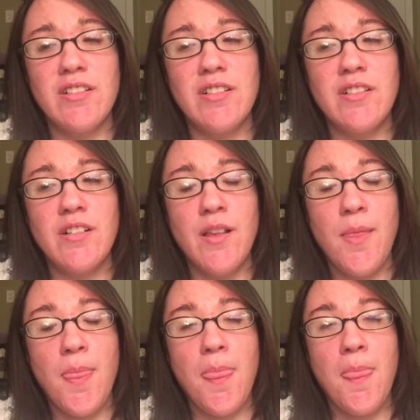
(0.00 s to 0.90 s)

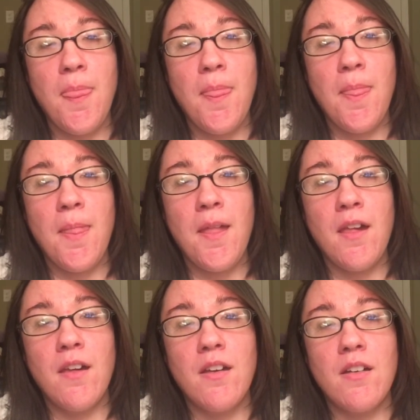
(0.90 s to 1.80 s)

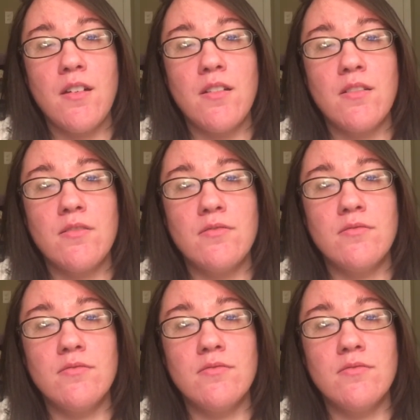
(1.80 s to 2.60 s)
(silence)